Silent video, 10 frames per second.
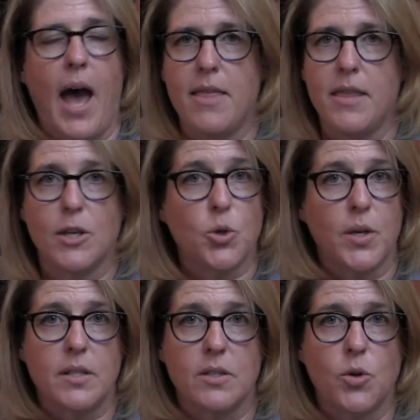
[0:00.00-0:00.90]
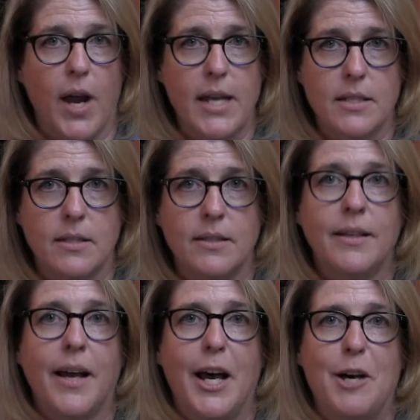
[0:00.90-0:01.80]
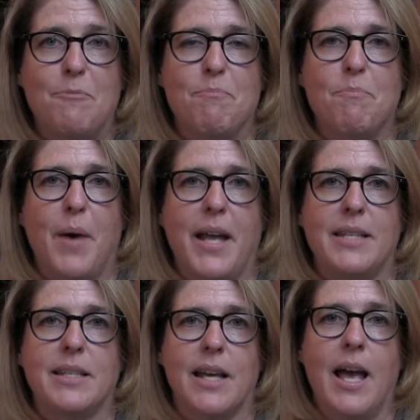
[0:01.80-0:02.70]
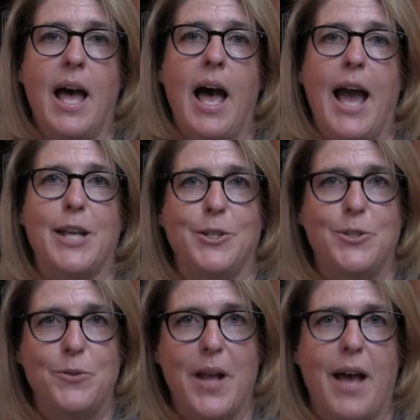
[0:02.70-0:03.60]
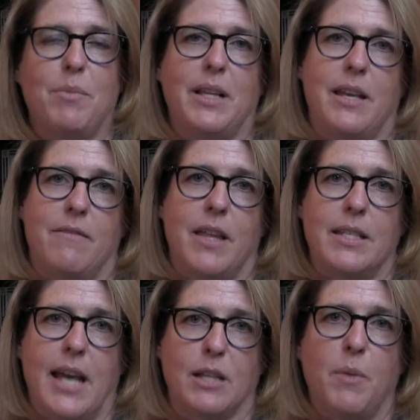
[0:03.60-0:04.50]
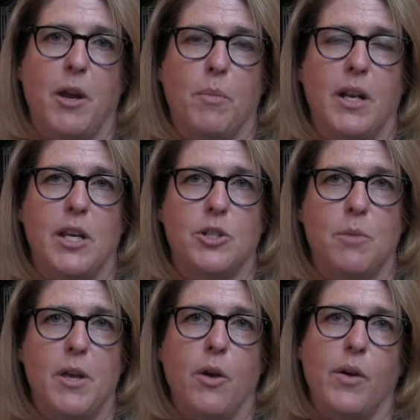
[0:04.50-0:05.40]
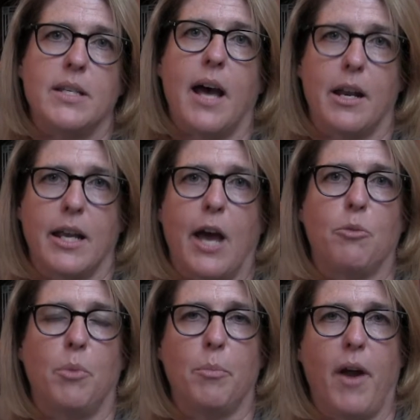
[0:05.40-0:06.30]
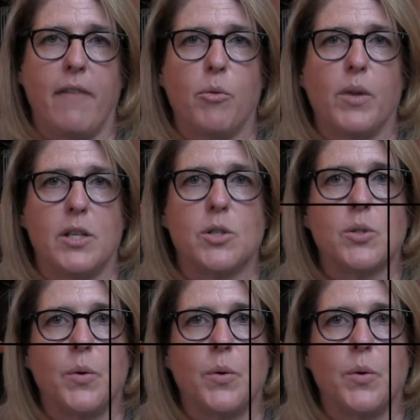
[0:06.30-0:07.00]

I think choice is great, but I do not believe that taxpayer money should be going to unaccountable private religious